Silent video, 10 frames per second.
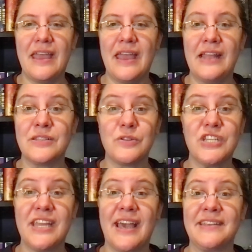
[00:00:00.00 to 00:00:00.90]
And so
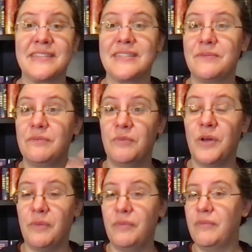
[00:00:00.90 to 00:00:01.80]
she asks,
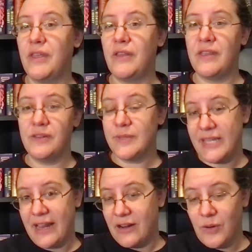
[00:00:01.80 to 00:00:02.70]
Well, you
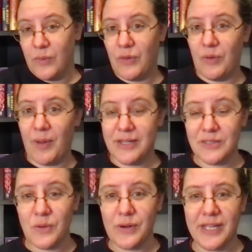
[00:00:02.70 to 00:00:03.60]
say I don't know the right
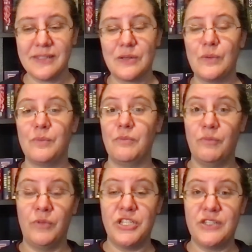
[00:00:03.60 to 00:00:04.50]
story, so
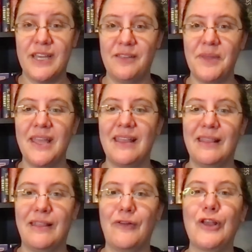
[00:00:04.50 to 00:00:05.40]
would you tell me?
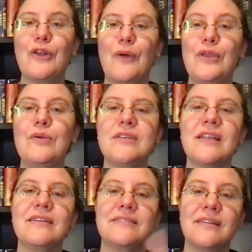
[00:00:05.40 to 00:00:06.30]
And they're like, No, you tell
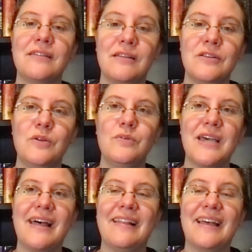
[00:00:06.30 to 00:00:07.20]
us you
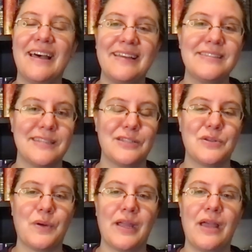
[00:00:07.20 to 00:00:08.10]
tell us the
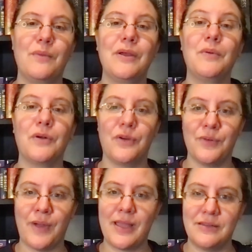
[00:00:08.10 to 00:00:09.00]
story and we will
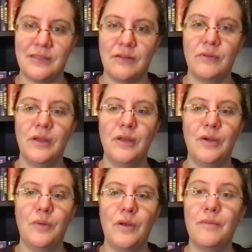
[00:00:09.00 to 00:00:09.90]
correct you
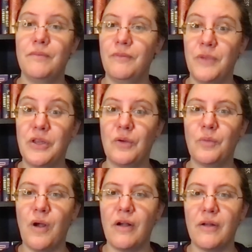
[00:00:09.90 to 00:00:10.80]
when you're
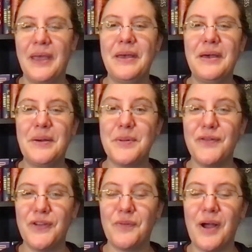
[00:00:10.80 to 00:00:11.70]
wrong. But
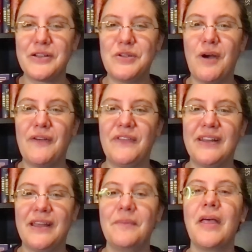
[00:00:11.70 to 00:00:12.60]
if you're wrong too
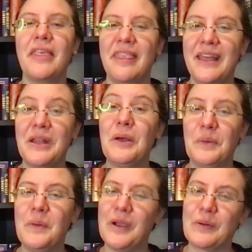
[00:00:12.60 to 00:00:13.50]
often, then
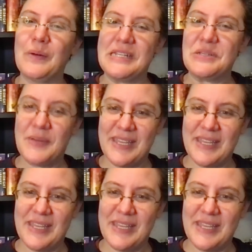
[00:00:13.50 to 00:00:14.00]
we are going to